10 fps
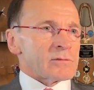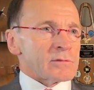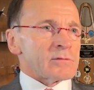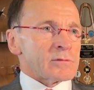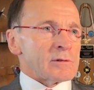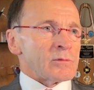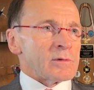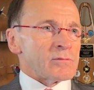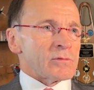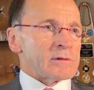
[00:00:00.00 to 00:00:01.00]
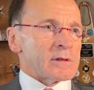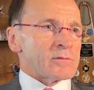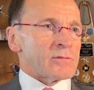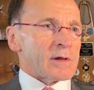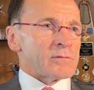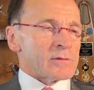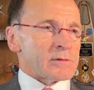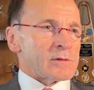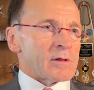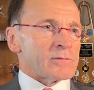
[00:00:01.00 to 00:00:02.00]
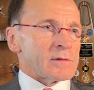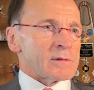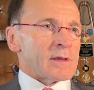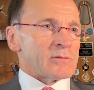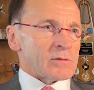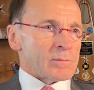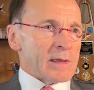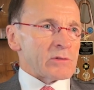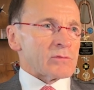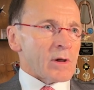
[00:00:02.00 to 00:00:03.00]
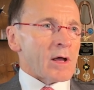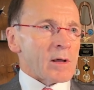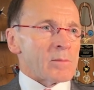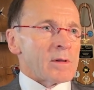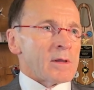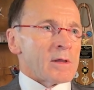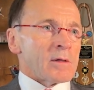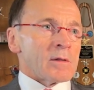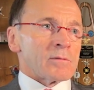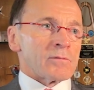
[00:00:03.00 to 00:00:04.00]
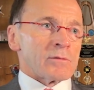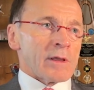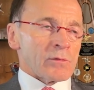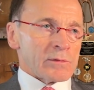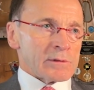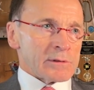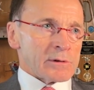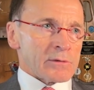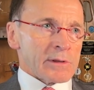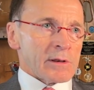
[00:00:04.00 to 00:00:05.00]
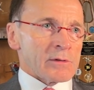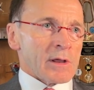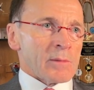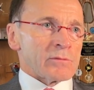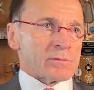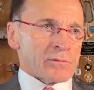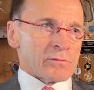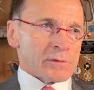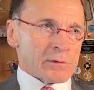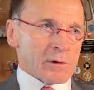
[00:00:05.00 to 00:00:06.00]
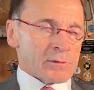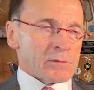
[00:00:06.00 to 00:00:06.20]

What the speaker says: is, we've already identified Philadelphia as a major hub for not only Leonardo Helicopters, but for Leonardo.